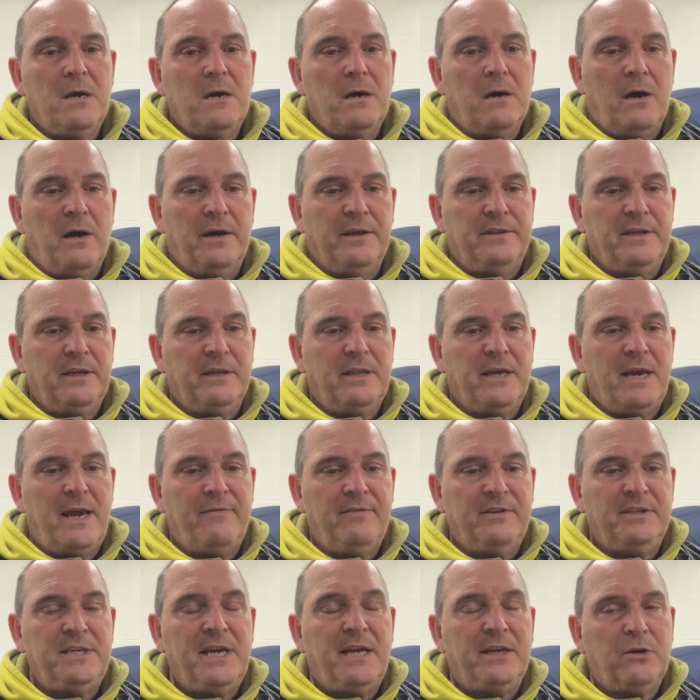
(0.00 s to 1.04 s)
I think they're
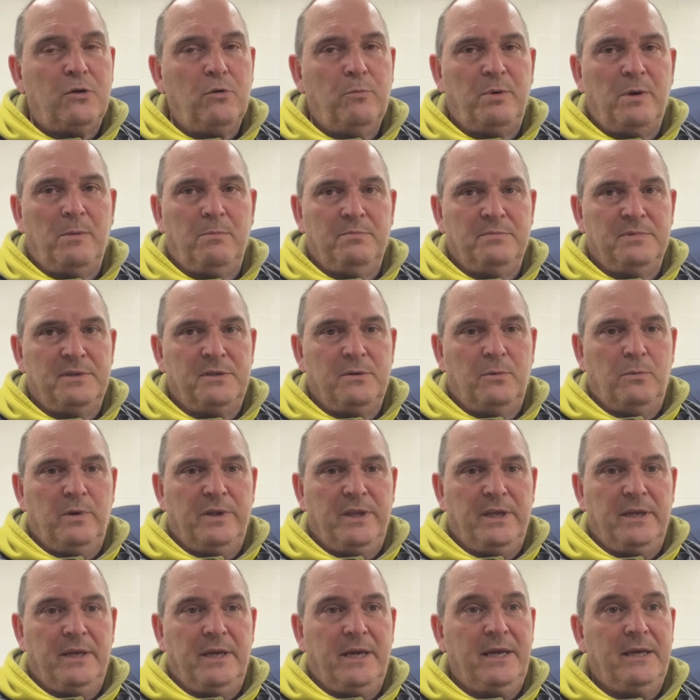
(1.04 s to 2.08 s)
having technical problems with
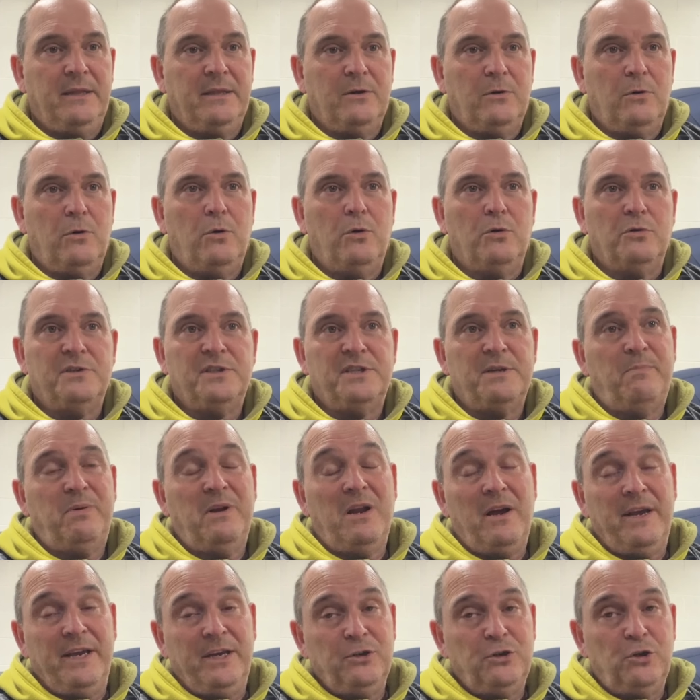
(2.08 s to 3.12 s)
it either or
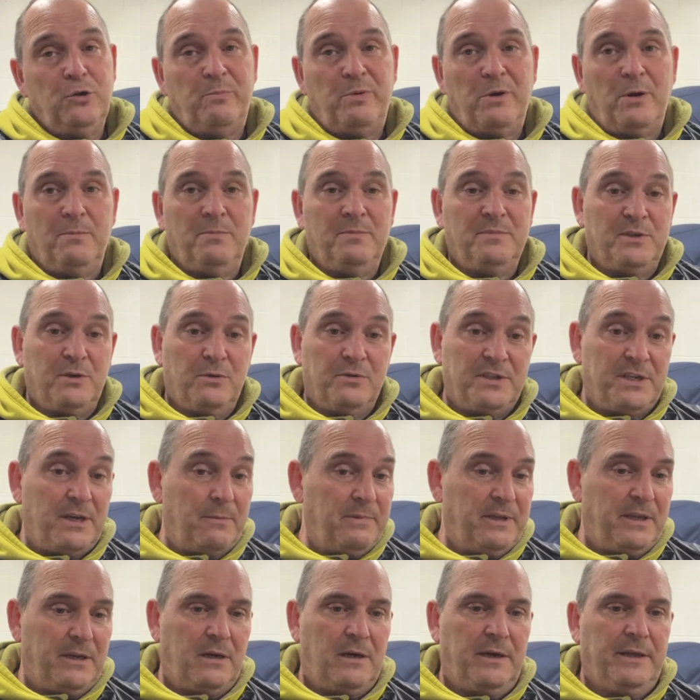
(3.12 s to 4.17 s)
supply issue problems or
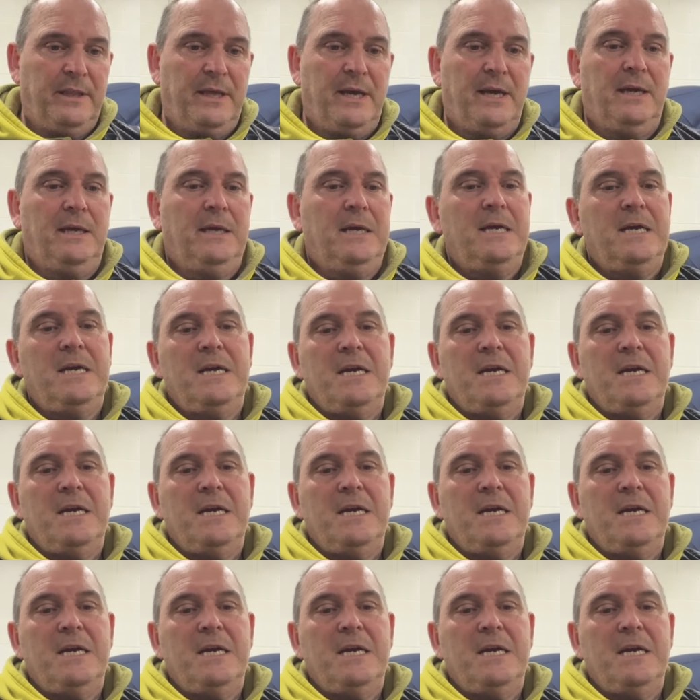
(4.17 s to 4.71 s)
something like that.